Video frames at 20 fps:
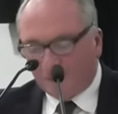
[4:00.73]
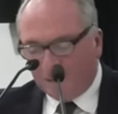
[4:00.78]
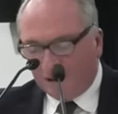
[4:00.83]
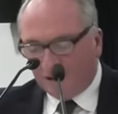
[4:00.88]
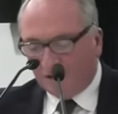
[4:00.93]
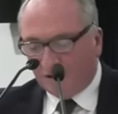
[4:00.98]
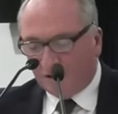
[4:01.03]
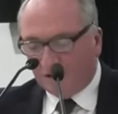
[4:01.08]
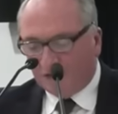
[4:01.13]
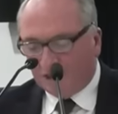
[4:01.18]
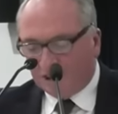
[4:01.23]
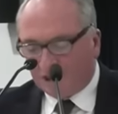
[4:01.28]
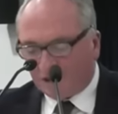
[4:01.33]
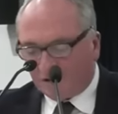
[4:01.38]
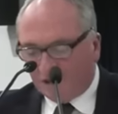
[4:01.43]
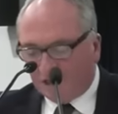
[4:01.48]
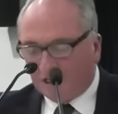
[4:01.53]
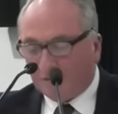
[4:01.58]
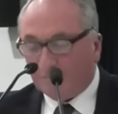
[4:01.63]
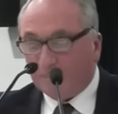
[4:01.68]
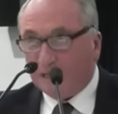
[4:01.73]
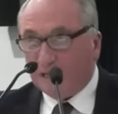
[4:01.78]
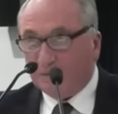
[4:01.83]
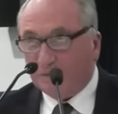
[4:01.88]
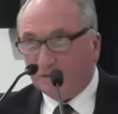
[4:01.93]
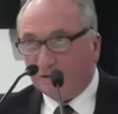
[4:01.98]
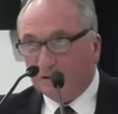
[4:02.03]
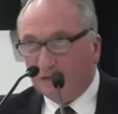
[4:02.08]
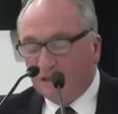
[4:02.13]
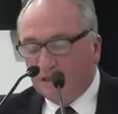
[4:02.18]
swindle on the Australian
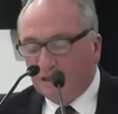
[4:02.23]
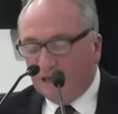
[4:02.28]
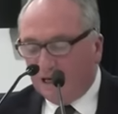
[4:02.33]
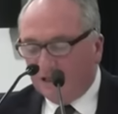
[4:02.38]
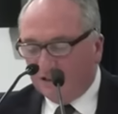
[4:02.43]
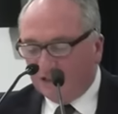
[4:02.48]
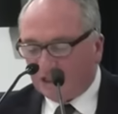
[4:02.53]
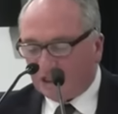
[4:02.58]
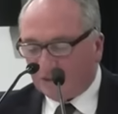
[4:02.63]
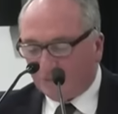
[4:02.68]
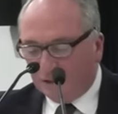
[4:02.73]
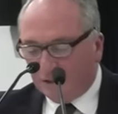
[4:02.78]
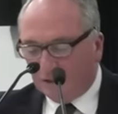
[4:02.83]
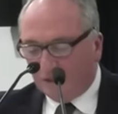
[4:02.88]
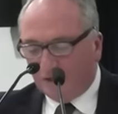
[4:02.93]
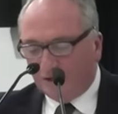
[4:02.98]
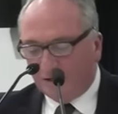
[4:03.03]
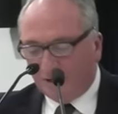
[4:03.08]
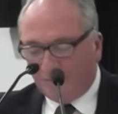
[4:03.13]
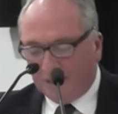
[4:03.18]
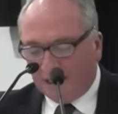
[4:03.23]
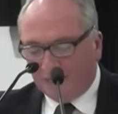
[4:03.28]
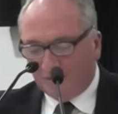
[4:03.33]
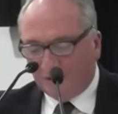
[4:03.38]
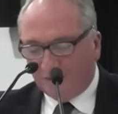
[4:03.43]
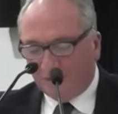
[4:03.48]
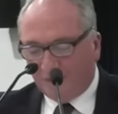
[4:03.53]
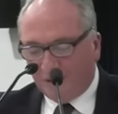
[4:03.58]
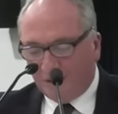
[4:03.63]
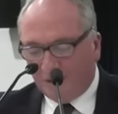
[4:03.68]
people and the swindle on the
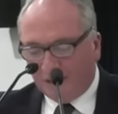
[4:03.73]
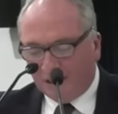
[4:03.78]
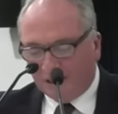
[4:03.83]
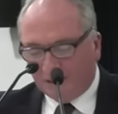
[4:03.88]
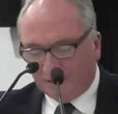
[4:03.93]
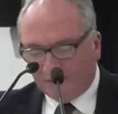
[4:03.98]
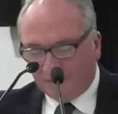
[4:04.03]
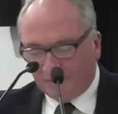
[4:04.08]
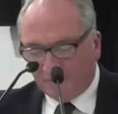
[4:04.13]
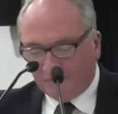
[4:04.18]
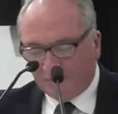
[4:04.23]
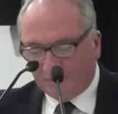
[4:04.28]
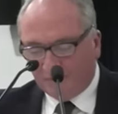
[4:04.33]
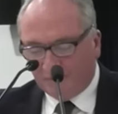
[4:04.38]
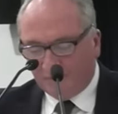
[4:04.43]
people of New England.